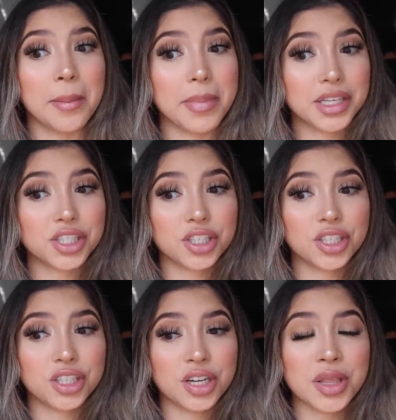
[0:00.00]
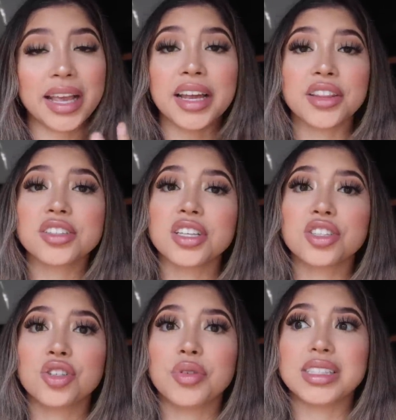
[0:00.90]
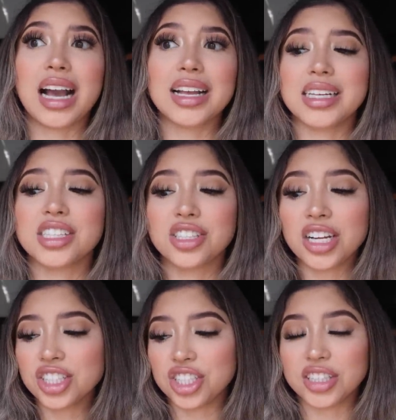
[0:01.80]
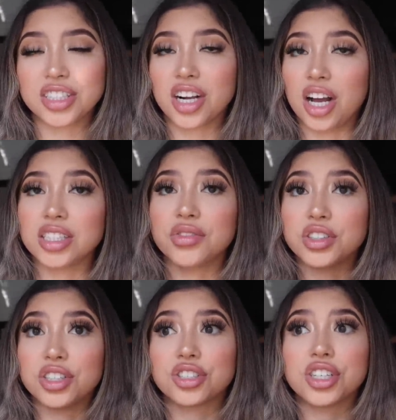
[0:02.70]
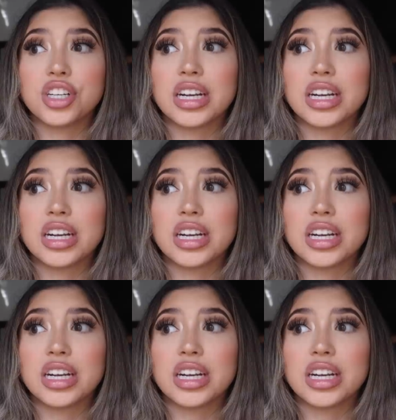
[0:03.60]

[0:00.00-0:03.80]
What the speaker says: Make sure, like, another thing too is, guys, it's not just the cost of the surgery.